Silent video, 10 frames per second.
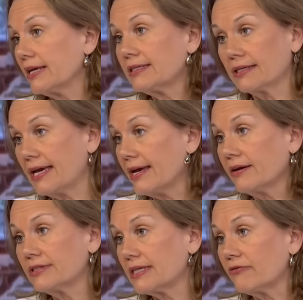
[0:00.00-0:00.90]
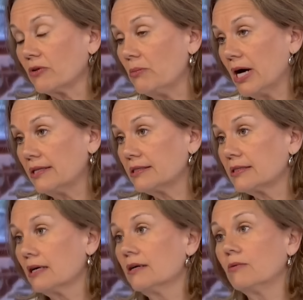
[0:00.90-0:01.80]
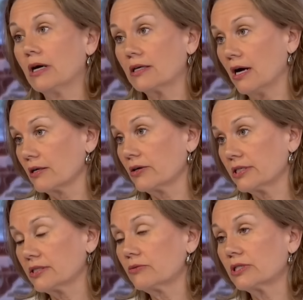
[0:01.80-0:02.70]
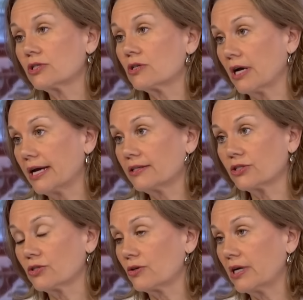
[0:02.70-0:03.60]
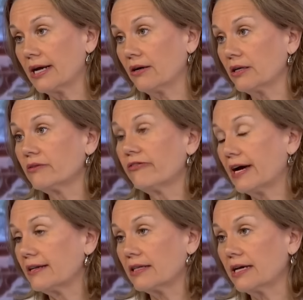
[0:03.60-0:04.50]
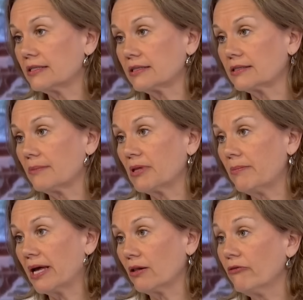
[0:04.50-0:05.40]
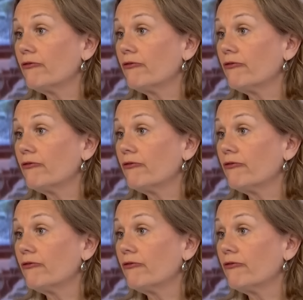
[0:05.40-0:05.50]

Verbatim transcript: a delay of several months while Congress was trying to sort out and finalize the supplemental.